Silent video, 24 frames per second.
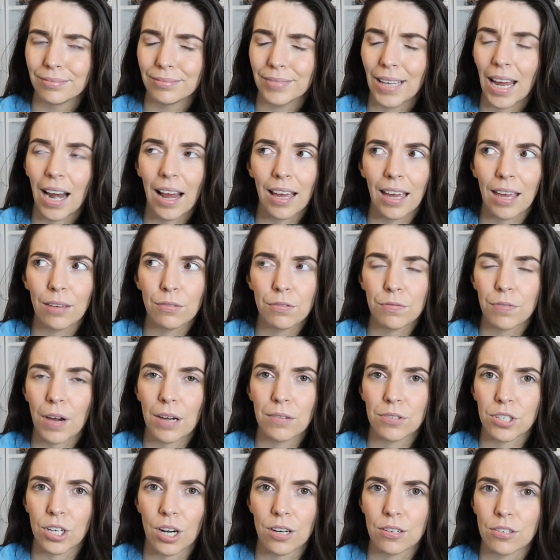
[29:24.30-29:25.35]
And I gave it
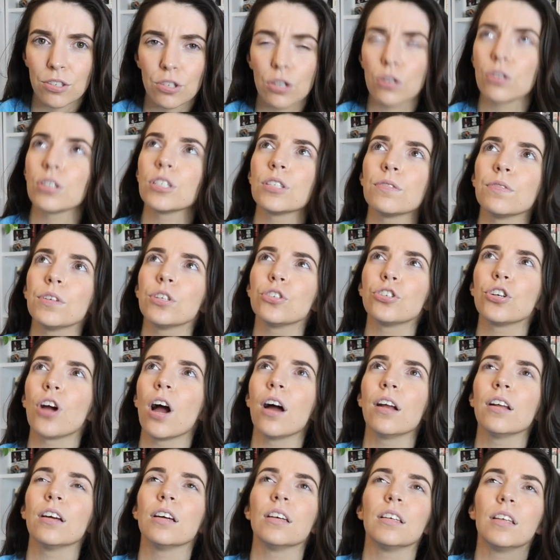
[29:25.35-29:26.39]
5 stars. Christopher
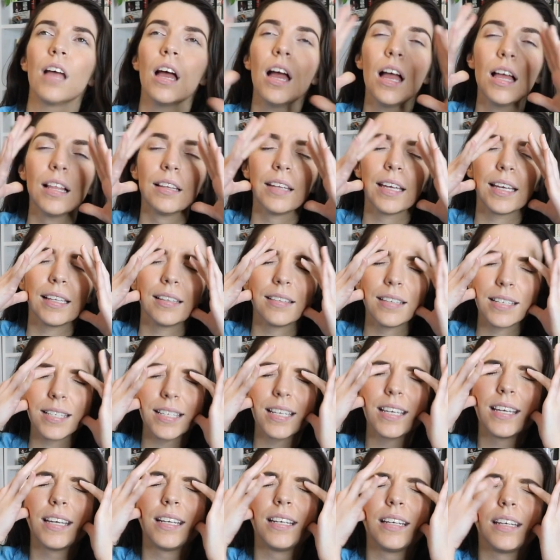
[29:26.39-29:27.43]
Triana, like,
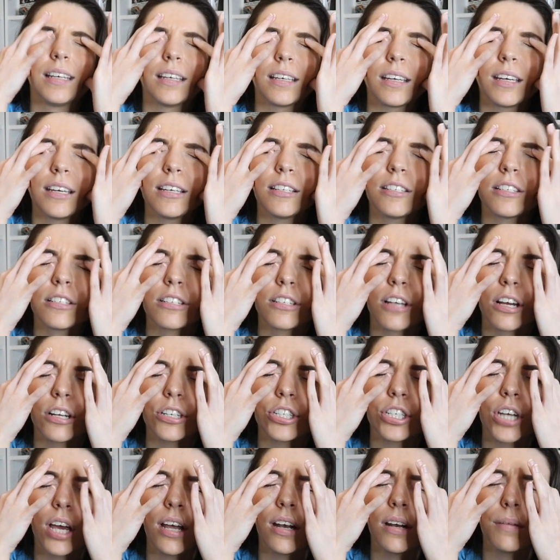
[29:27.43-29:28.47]
listen, he's
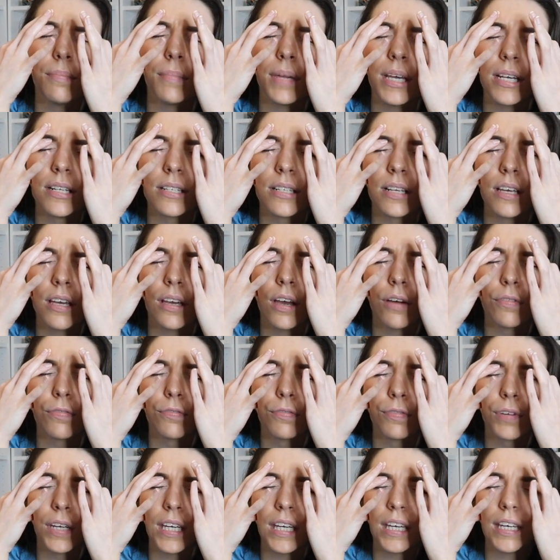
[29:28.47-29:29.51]
such an amazing,
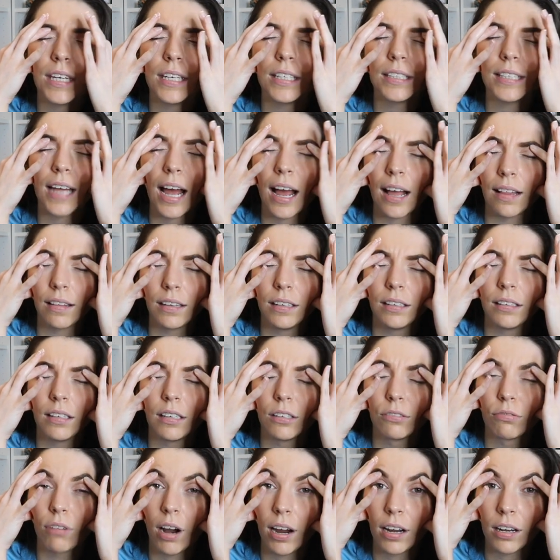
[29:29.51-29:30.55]
freaking
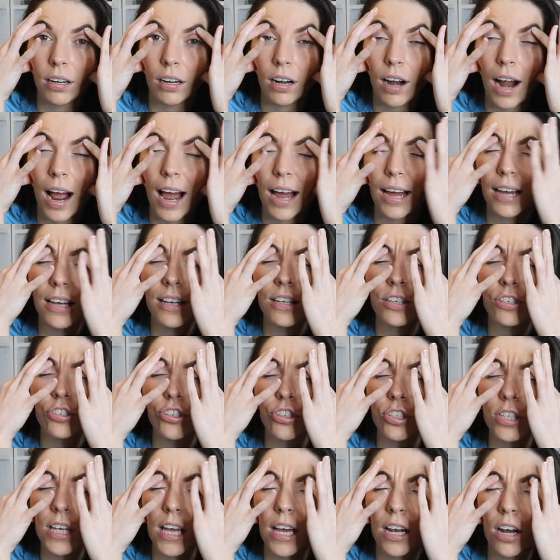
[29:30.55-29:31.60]
talented writer. I
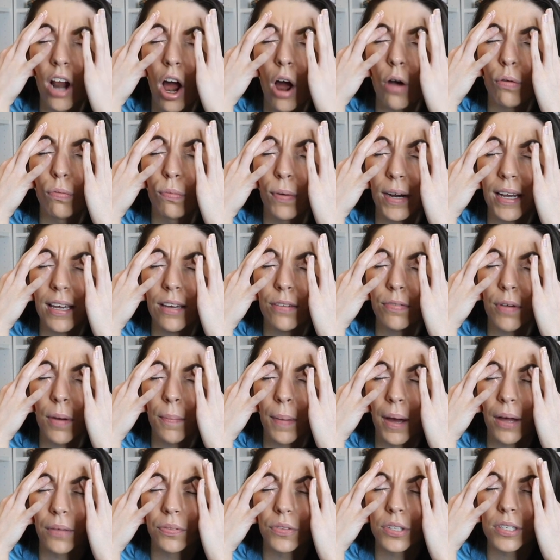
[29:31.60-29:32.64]
just cannot rave
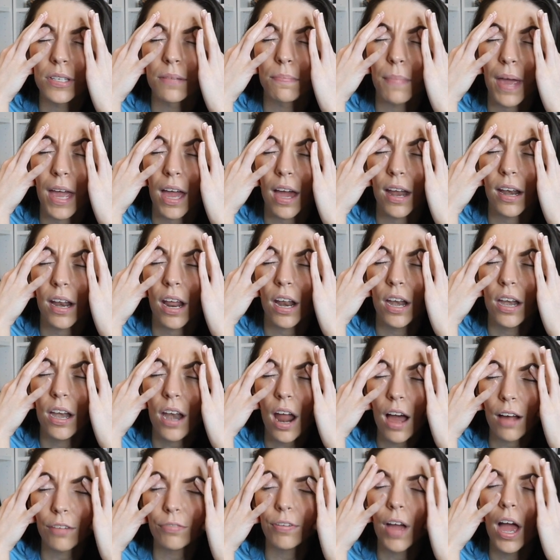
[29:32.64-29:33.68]
about this man
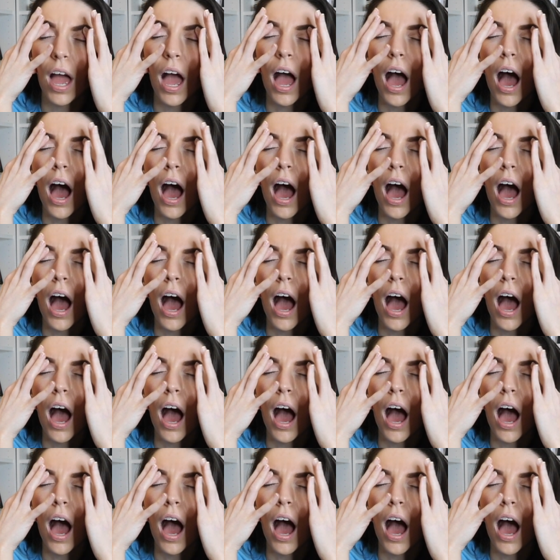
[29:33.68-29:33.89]
enough.